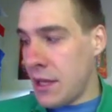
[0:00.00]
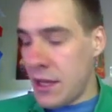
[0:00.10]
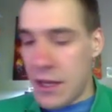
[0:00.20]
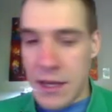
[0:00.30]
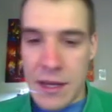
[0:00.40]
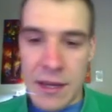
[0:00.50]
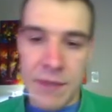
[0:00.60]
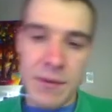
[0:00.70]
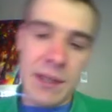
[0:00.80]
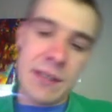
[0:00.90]
We're
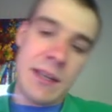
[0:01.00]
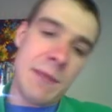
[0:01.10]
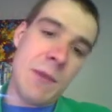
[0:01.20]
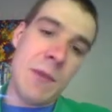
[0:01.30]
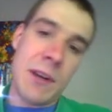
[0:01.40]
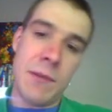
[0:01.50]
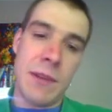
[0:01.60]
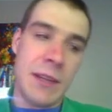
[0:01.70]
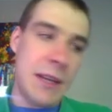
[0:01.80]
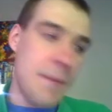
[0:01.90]
going to talk about water
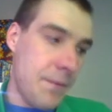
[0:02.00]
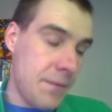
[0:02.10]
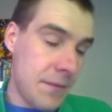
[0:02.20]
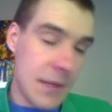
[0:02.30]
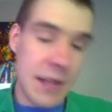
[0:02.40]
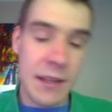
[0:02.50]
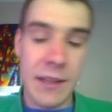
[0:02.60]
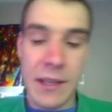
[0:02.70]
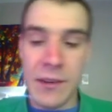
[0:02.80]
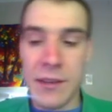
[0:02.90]
quality
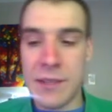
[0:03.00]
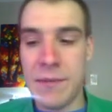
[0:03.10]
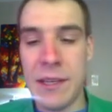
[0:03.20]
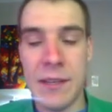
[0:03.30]
later this week.